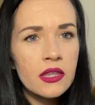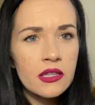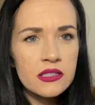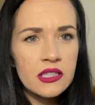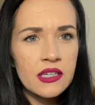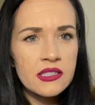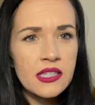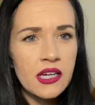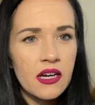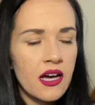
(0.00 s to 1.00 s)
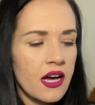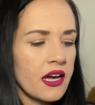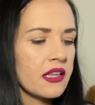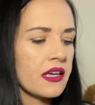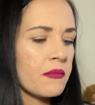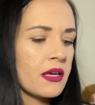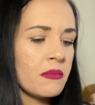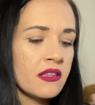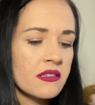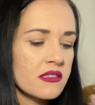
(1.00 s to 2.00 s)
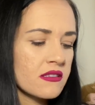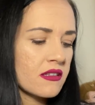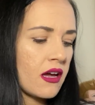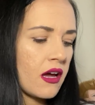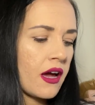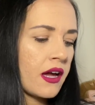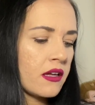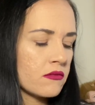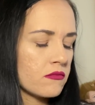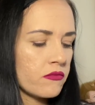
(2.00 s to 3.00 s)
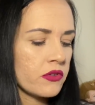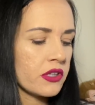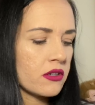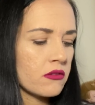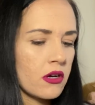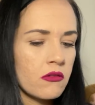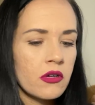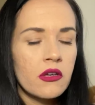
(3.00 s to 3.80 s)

See, that's like a highlight. Maybe this, I really don't know.